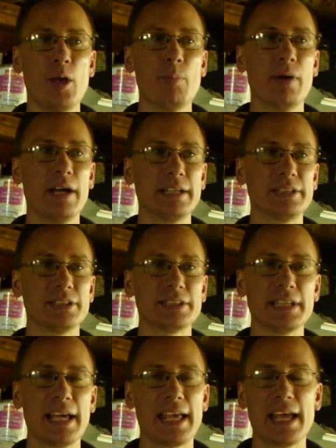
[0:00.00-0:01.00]
but
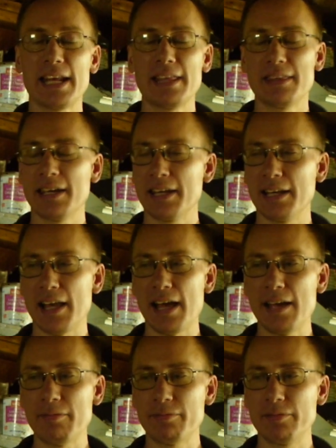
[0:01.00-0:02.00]
just like anything in
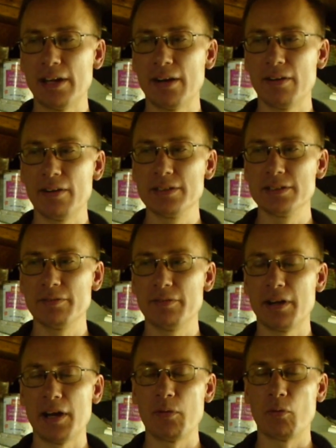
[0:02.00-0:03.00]
life, there is a
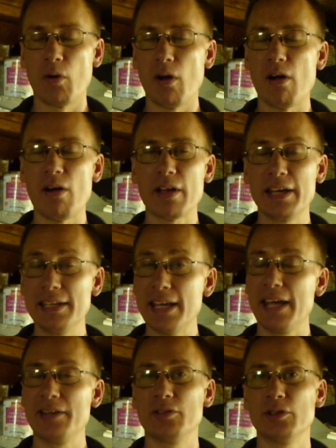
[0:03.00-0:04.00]
very wrong and
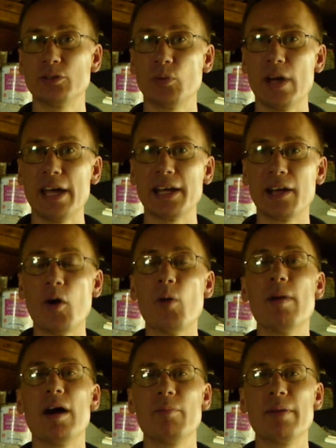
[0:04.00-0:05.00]
dangerous way to go
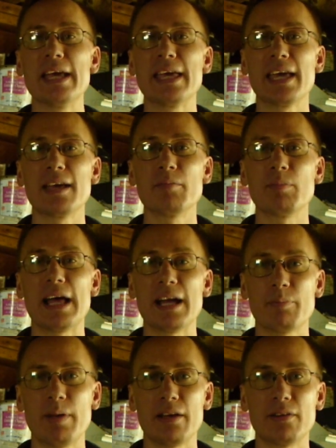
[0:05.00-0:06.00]
about making
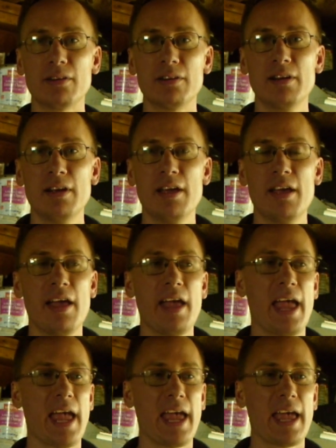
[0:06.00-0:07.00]
black powder.
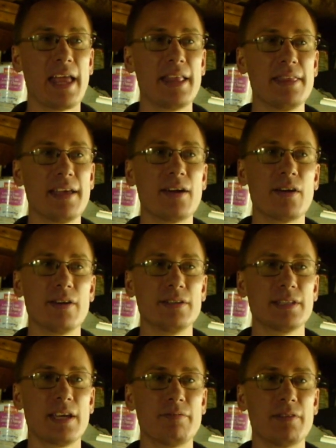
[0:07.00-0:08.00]
And there is a